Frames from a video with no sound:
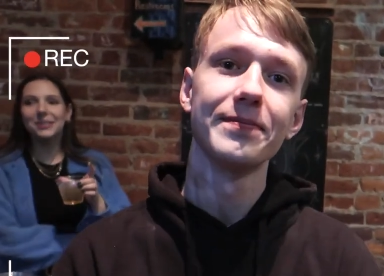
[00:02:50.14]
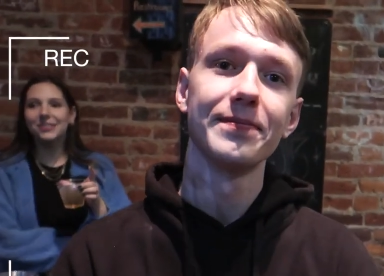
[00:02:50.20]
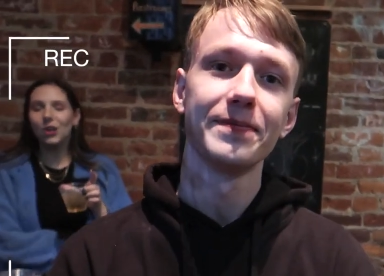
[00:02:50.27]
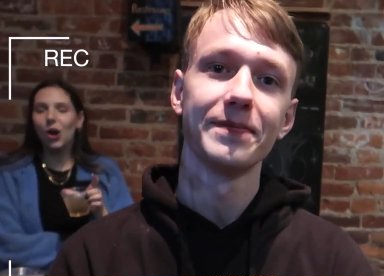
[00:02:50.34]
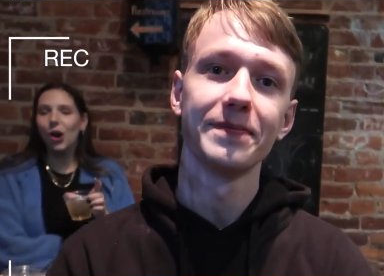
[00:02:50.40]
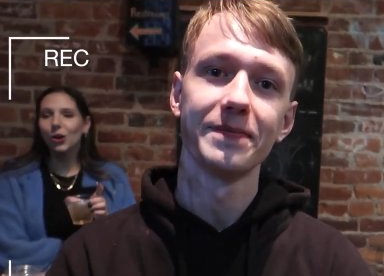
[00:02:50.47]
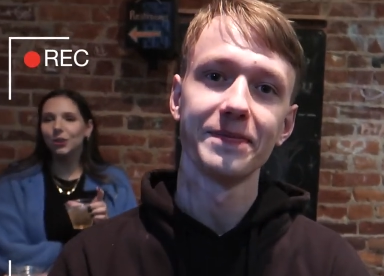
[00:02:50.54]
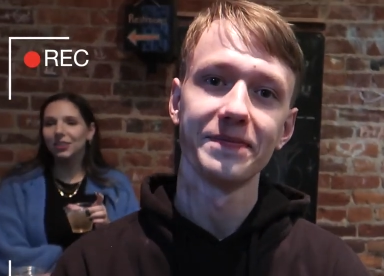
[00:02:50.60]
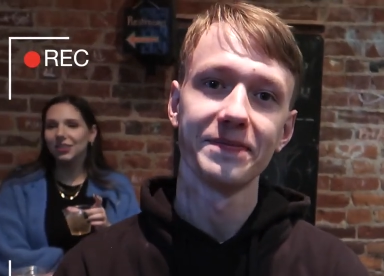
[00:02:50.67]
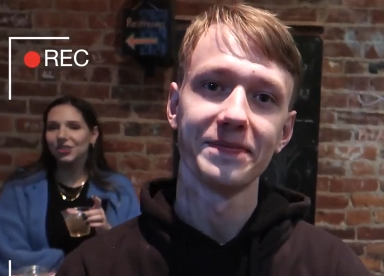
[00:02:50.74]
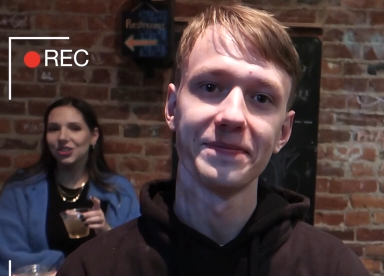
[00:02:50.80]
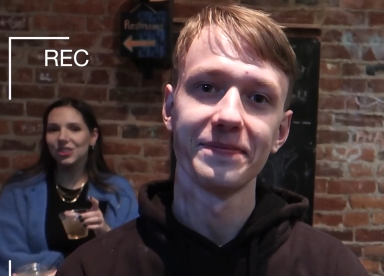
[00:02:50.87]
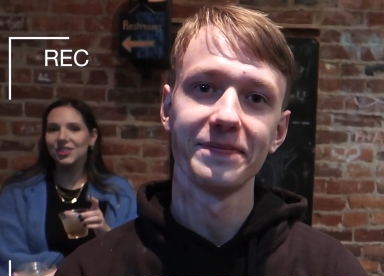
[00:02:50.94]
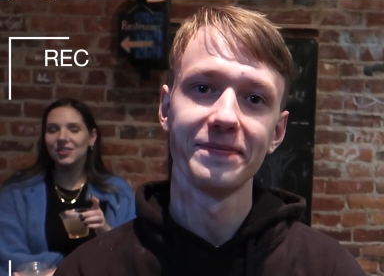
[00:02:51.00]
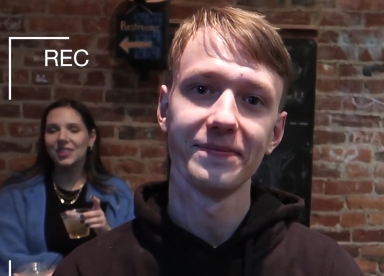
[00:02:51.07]
Speaker 1: had to
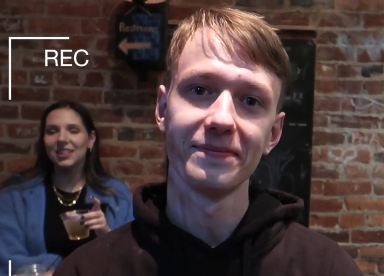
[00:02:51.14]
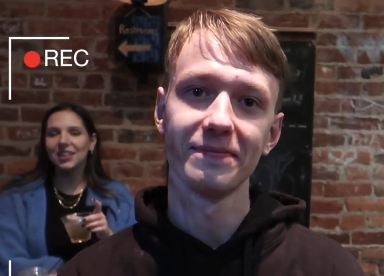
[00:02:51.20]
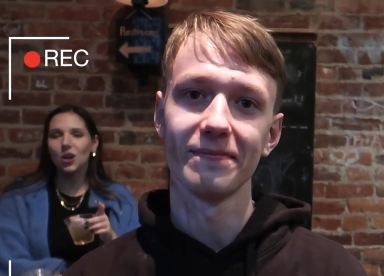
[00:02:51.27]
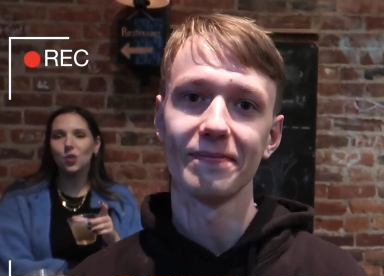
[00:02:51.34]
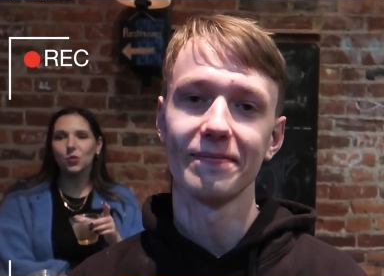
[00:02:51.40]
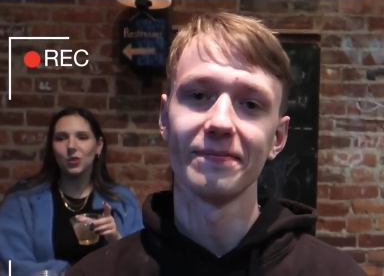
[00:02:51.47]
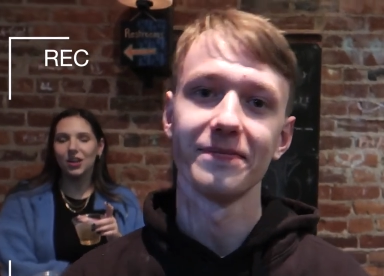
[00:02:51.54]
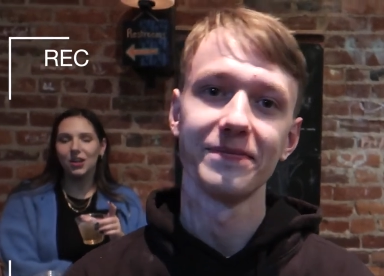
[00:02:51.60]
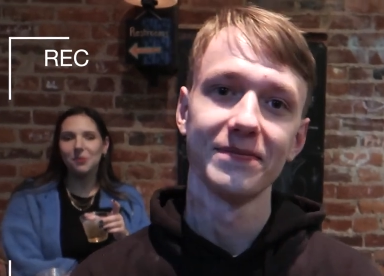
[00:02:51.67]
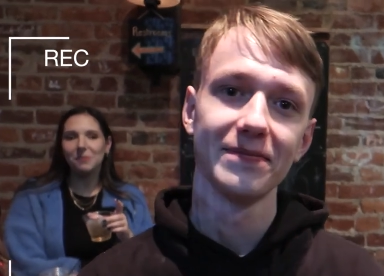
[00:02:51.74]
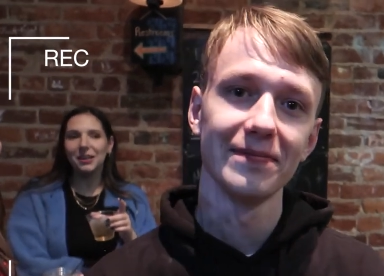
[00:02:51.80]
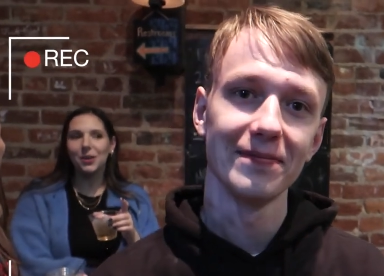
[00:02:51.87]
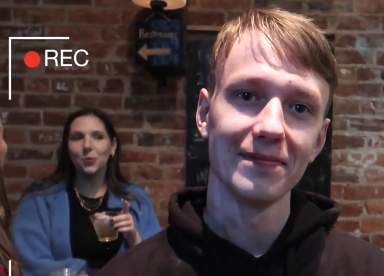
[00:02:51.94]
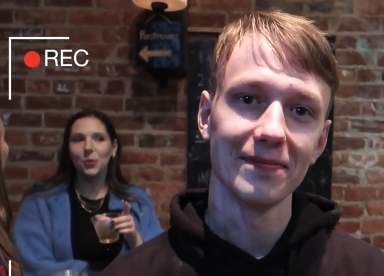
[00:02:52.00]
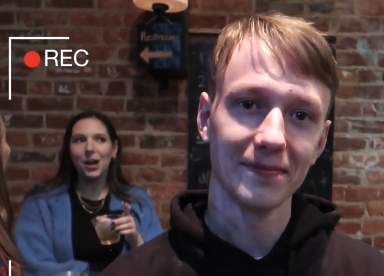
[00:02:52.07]
pick out of
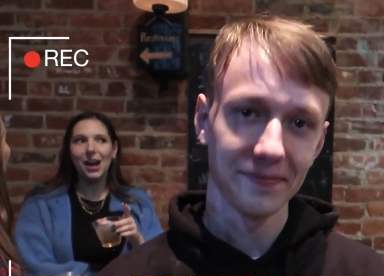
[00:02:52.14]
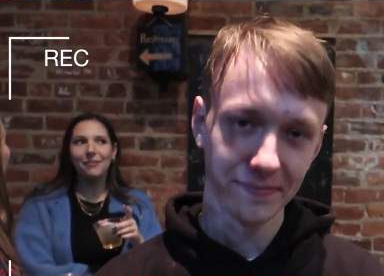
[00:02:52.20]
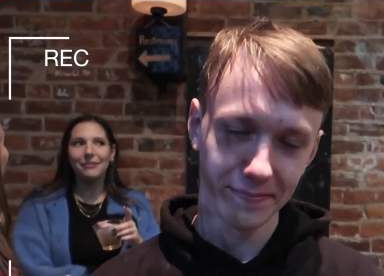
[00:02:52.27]
everybody,